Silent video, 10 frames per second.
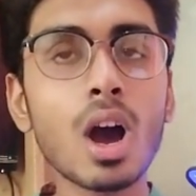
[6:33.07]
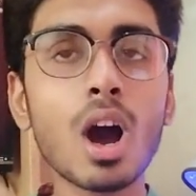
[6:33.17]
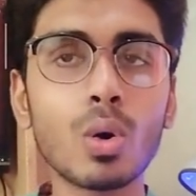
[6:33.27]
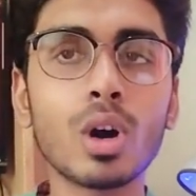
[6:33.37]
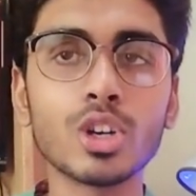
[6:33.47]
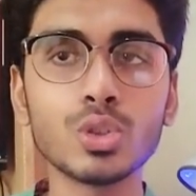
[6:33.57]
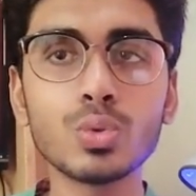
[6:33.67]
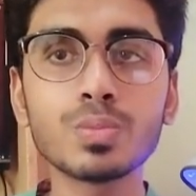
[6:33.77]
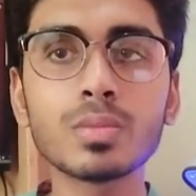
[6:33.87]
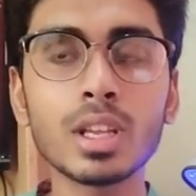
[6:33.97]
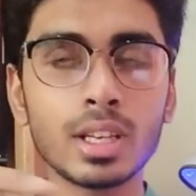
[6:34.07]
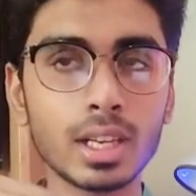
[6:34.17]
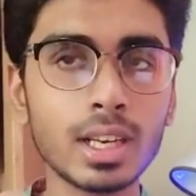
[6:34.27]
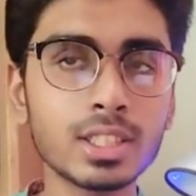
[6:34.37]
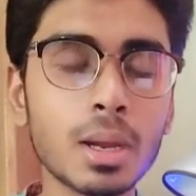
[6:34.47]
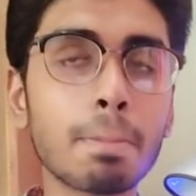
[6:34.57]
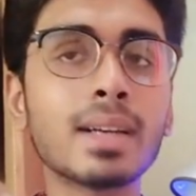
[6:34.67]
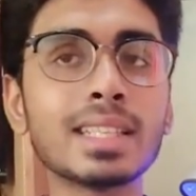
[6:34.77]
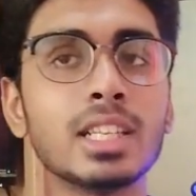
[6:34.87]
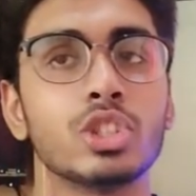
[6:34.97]
How are you? In English,
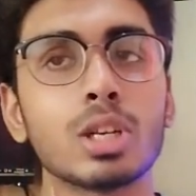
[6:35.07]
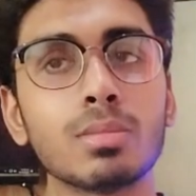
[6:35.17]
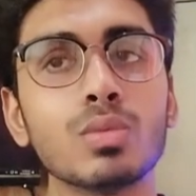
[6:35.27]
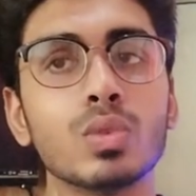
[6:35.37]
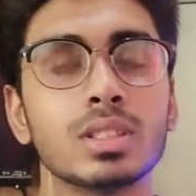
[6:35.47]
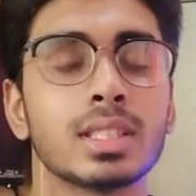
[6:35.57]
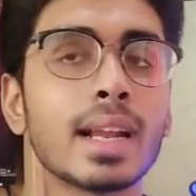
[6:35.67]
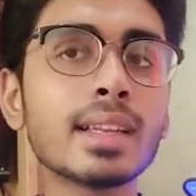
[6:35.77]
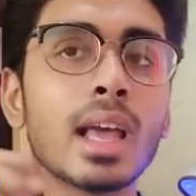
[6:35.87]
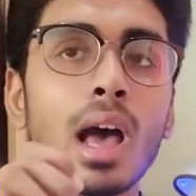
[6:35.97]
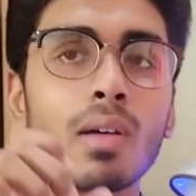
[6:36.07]
but in German, we said